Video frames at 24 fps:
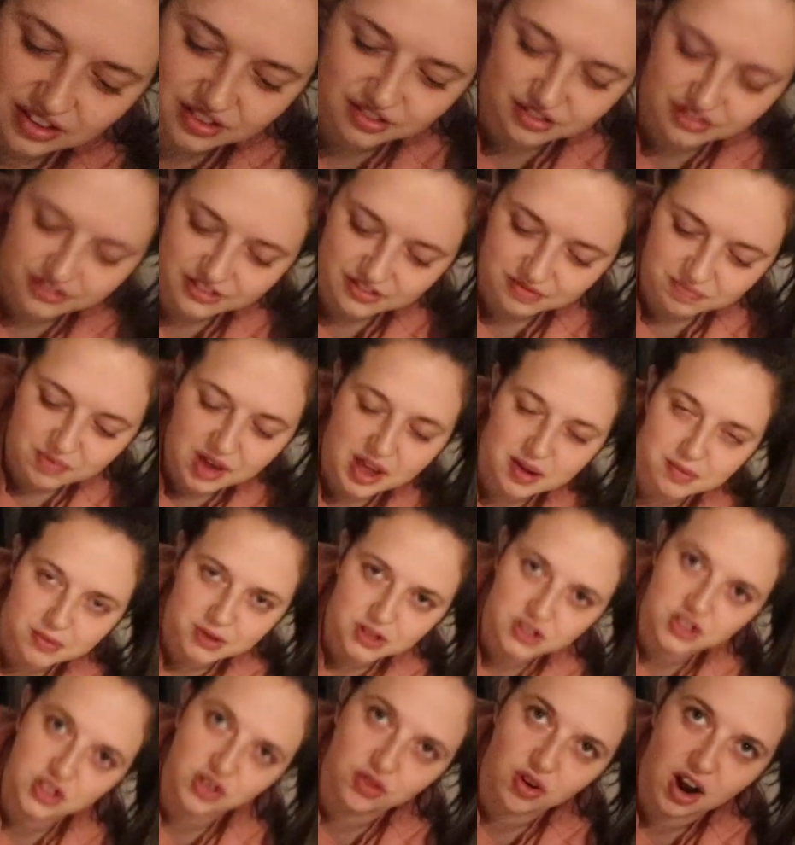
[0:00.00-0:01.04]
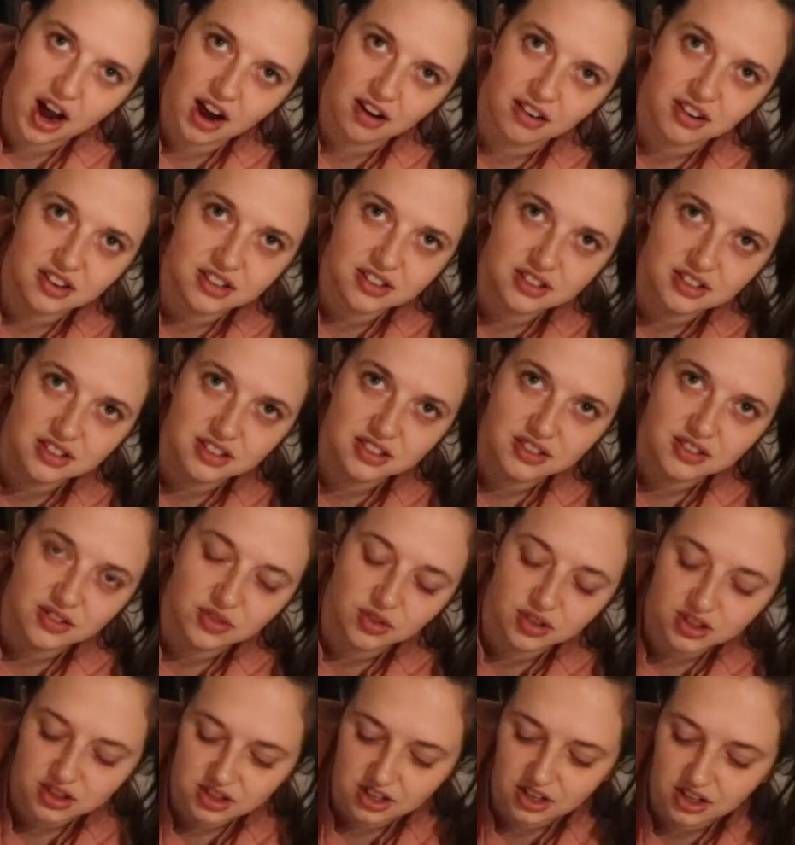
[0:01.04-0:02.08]
of maybe 2 hours
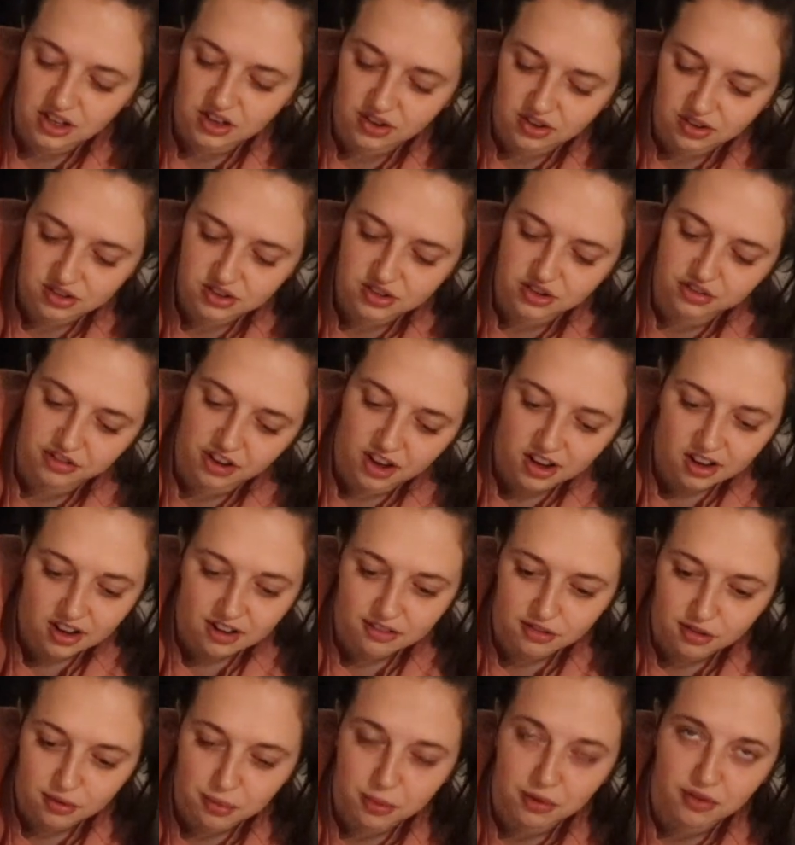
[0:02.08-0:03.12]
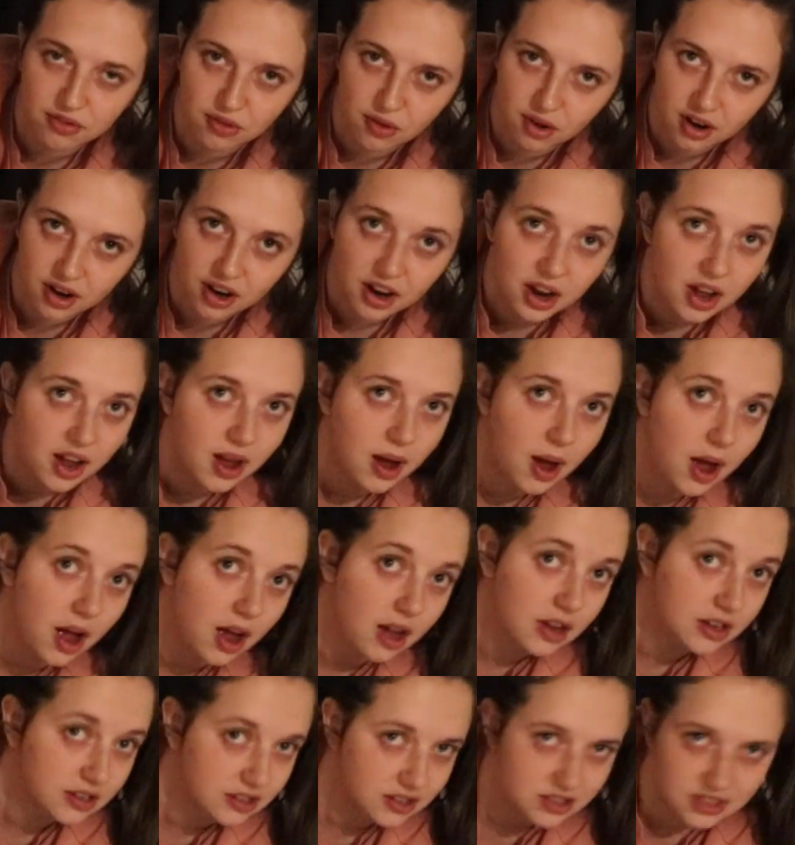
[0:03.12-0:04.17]
with the new duvet cover before
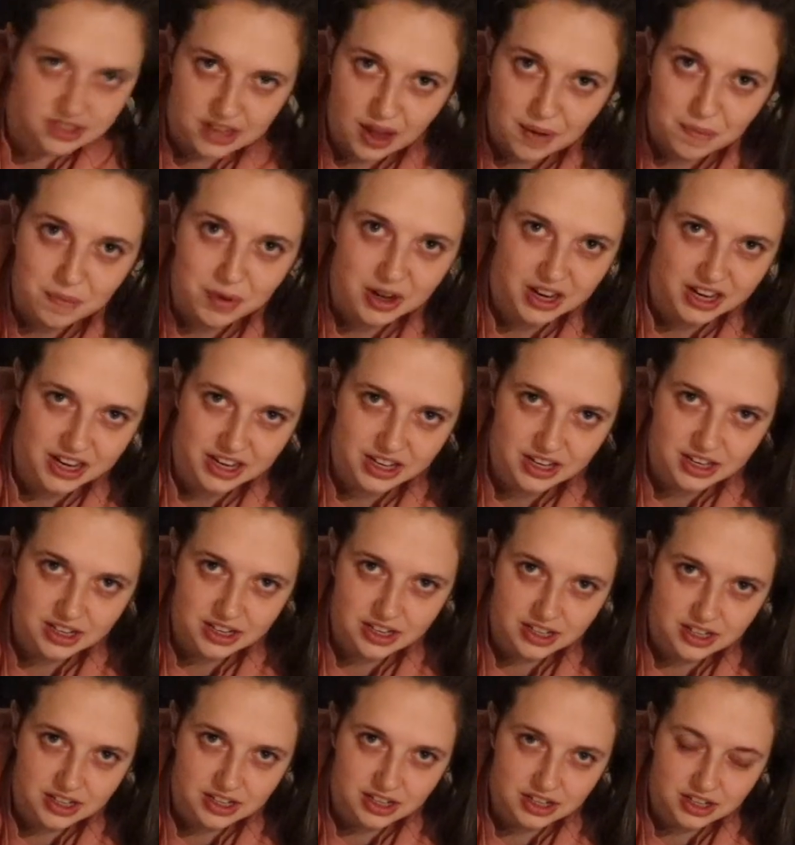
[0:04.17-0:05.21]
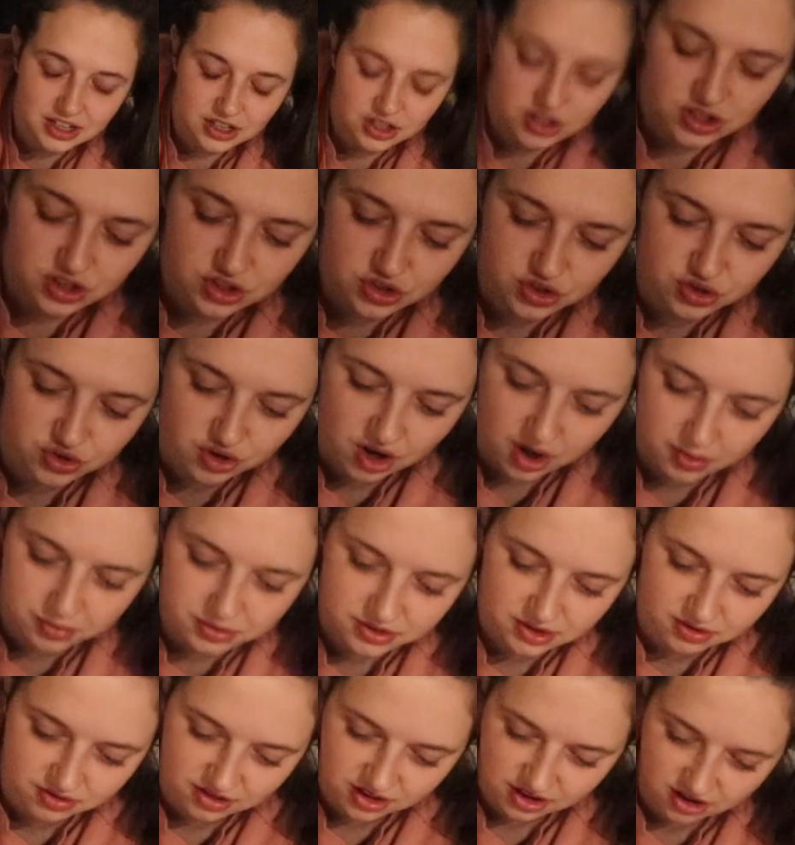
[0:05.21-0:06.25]
somebody dropped
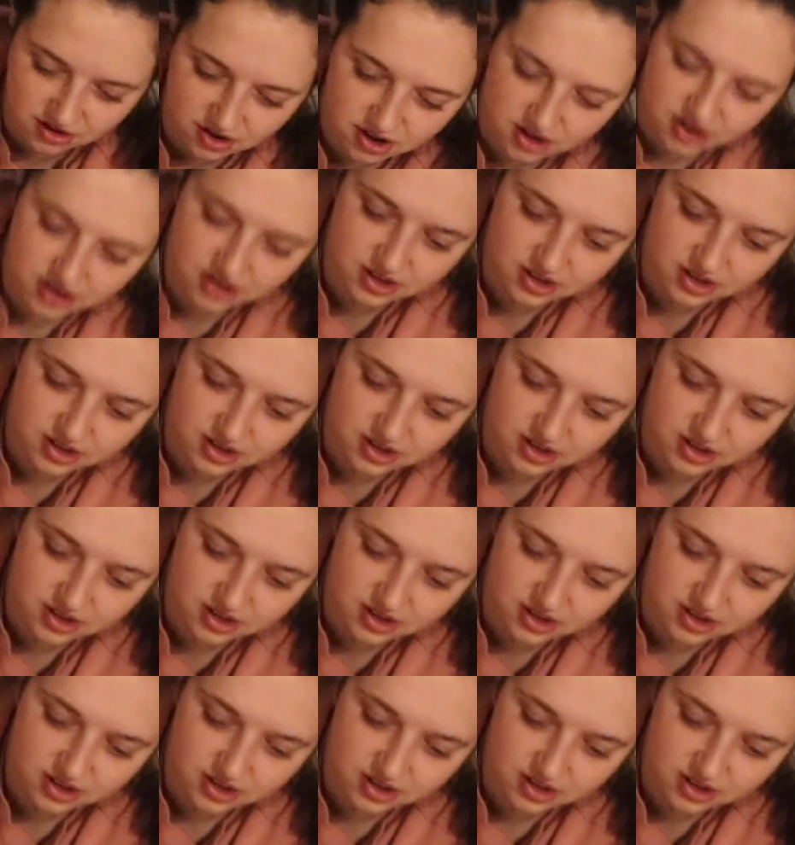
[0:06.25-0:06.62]
something on